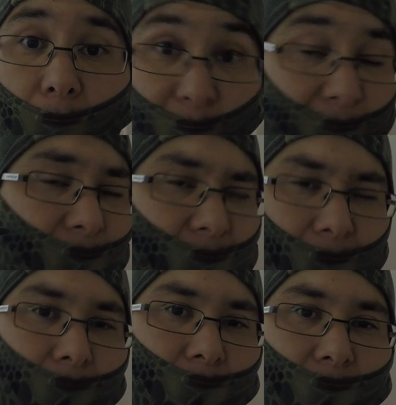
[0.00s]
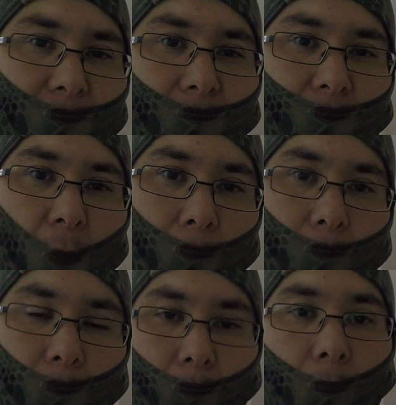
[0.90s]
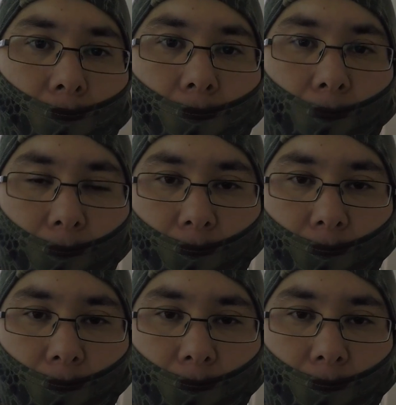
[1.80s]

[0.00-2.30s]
who even said it to us the other night when we were watching one